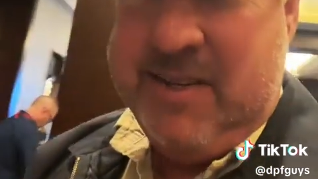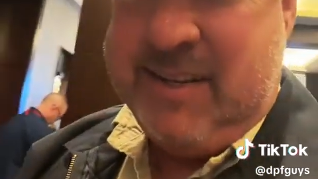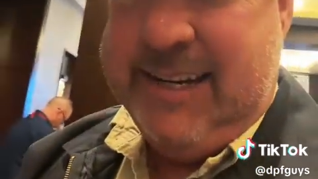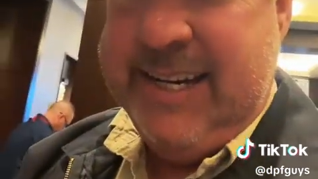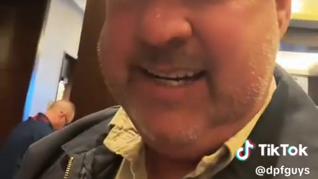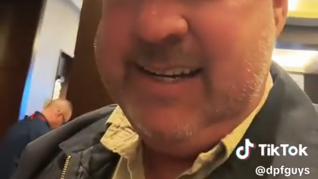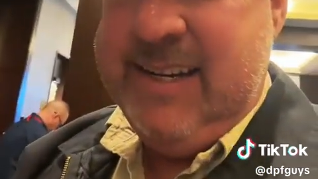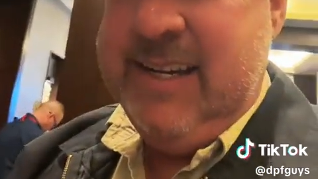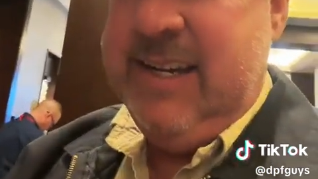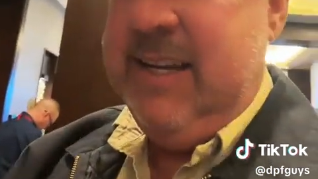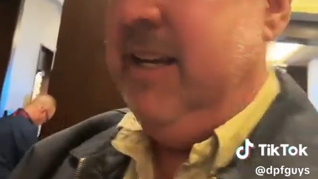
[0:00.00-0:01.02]
like
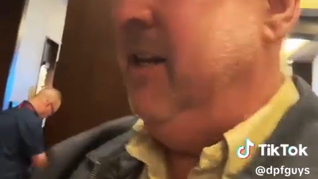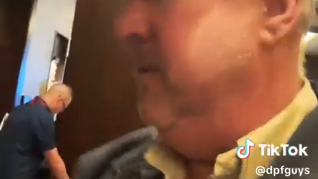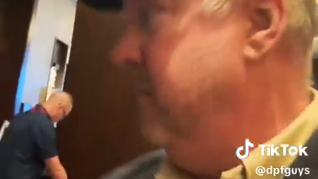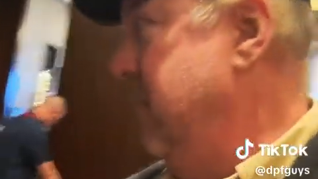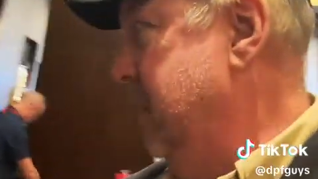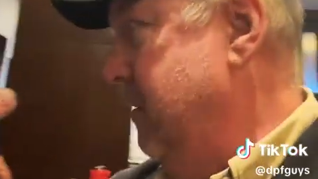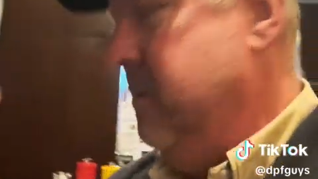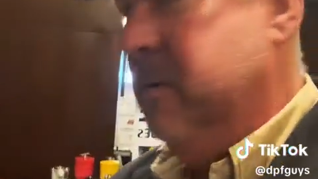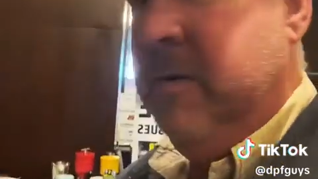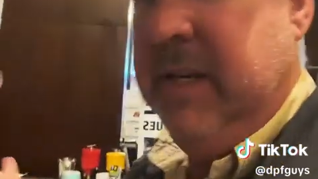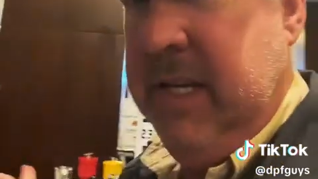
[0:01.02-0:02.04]
if you
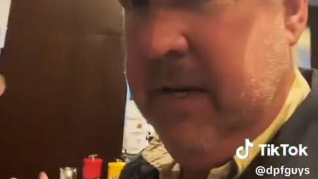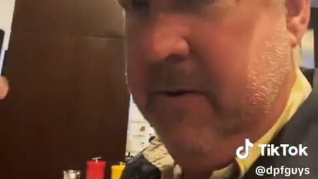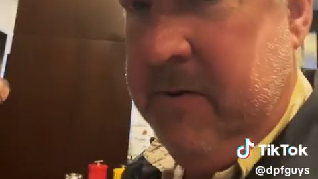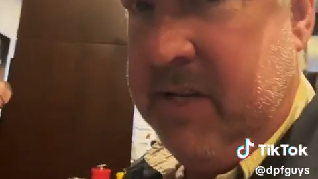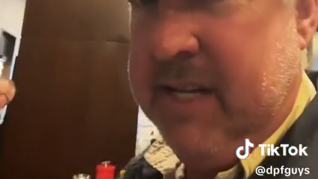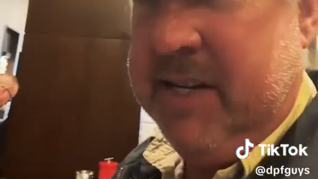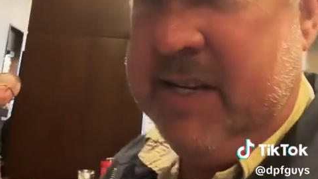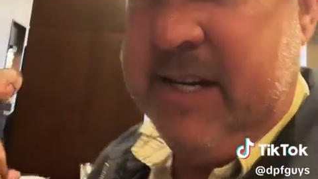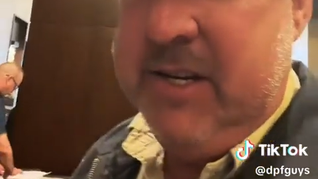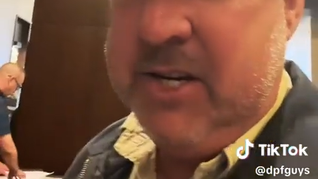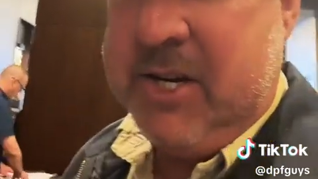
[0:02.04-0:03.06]
use this
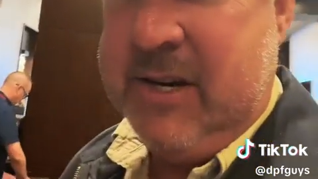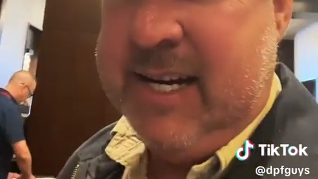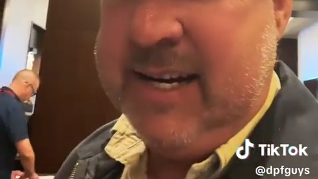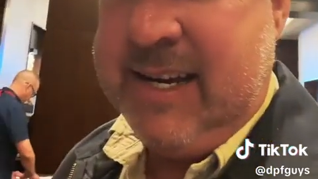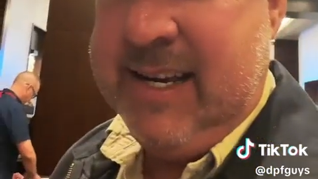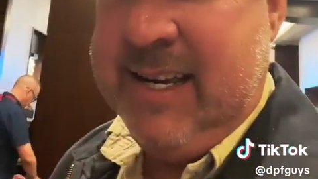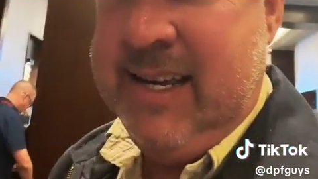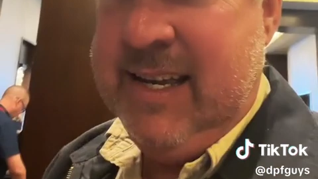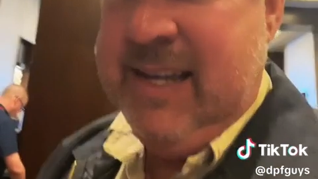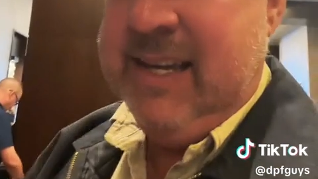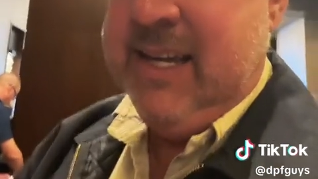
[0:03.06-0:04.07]
on your truck,
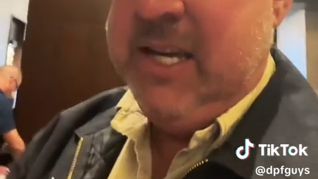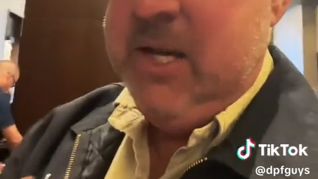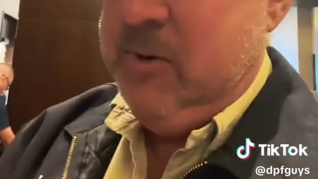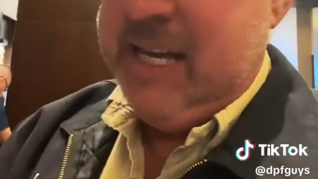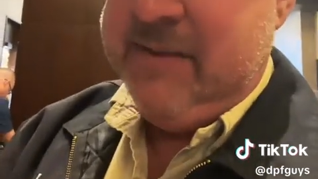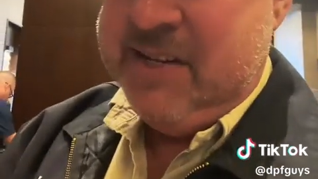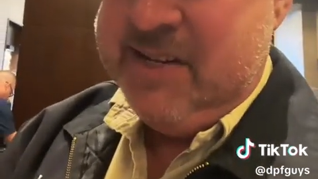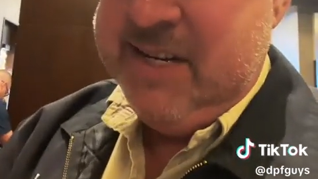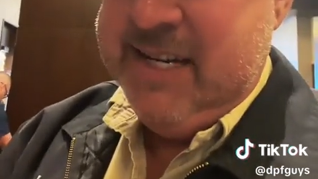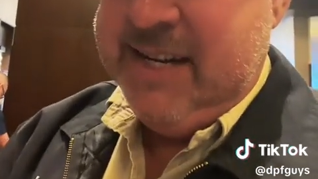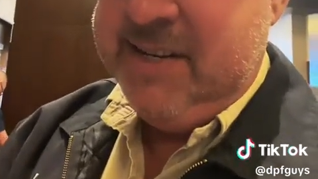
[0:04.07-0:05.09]
you will have to
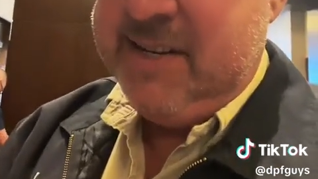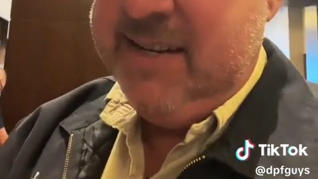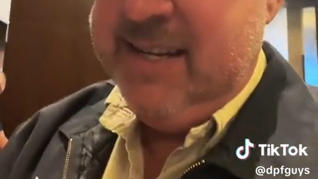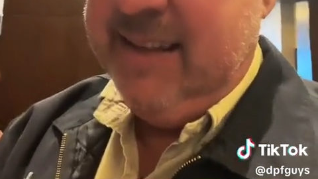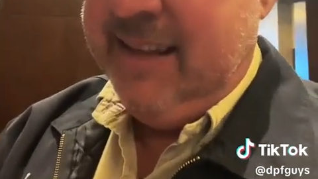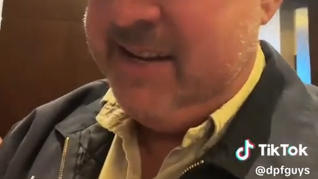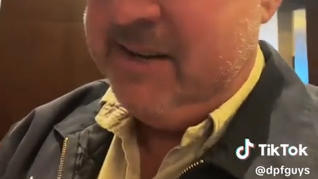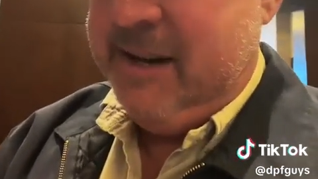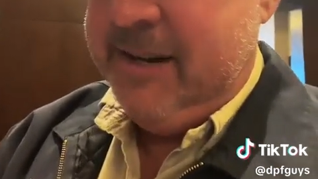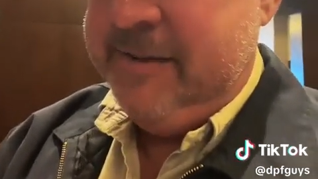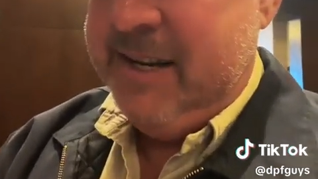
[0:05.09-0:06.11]
see us less
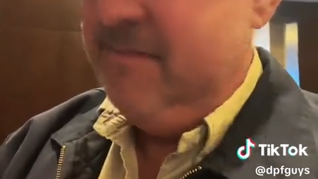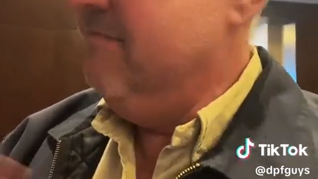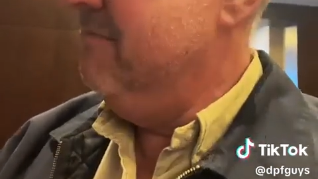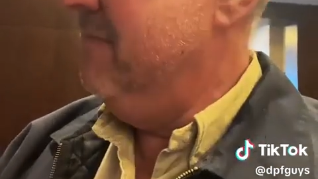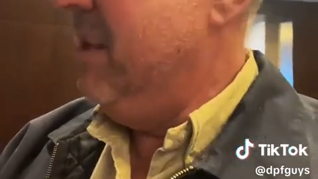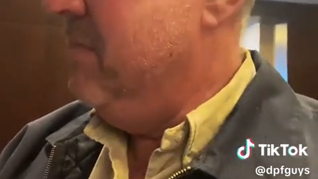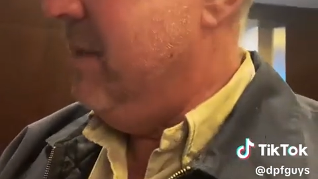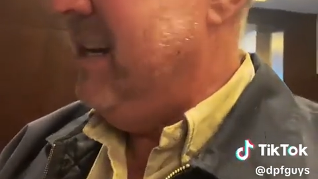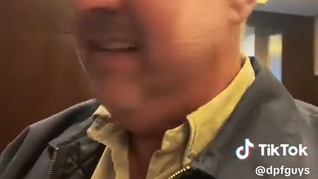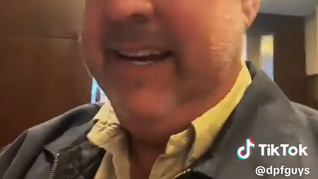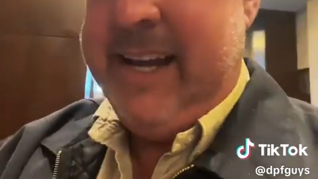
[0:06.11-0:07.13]
often.
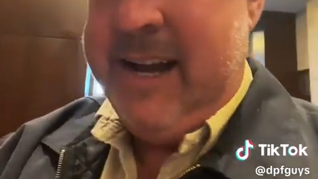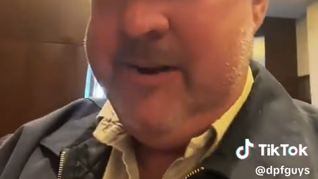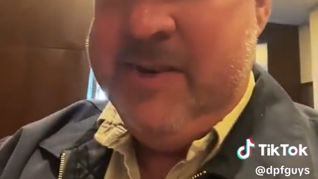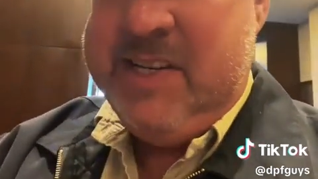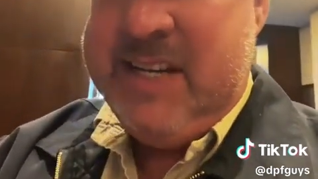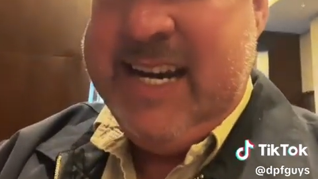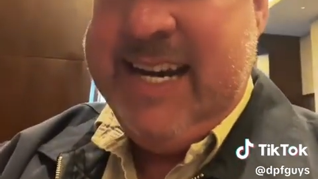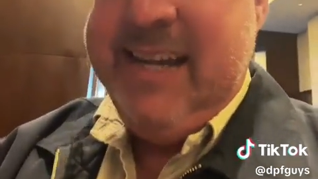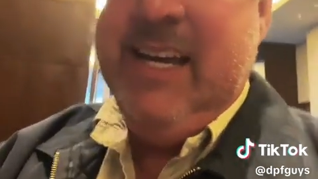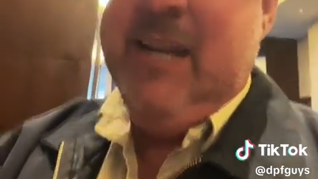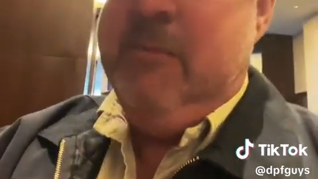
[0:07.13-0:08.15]
But like I always say,
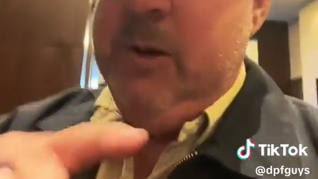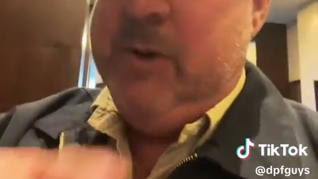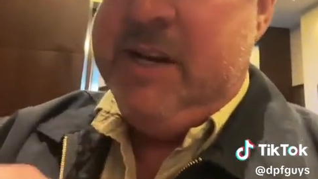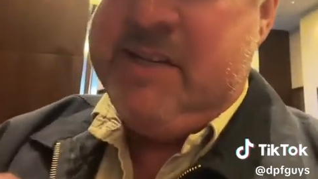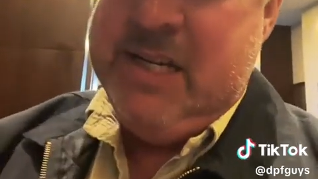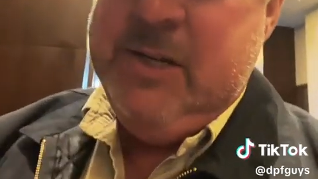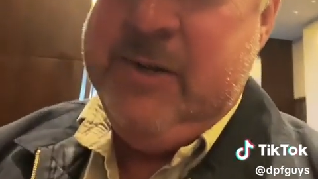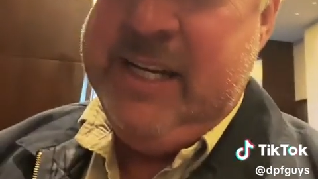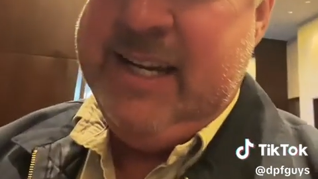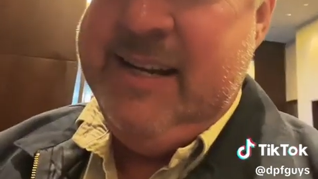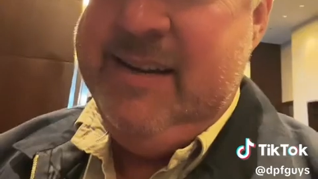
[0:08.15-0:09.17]
we want to see you
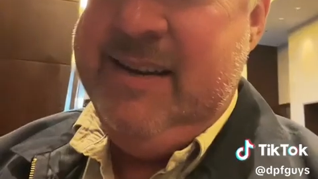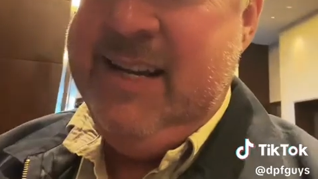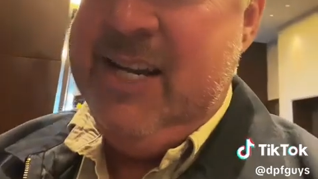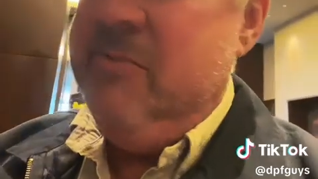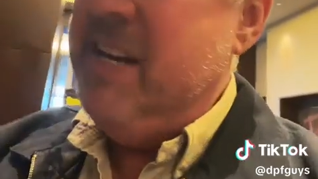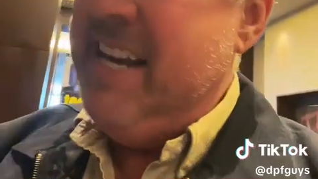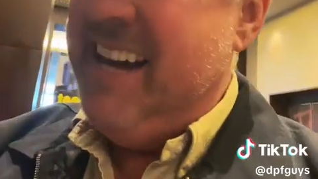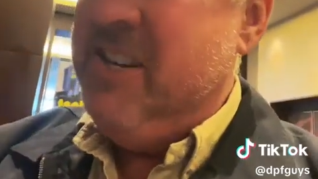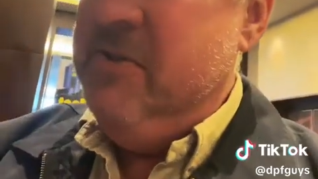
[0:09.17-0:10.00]
again, but not too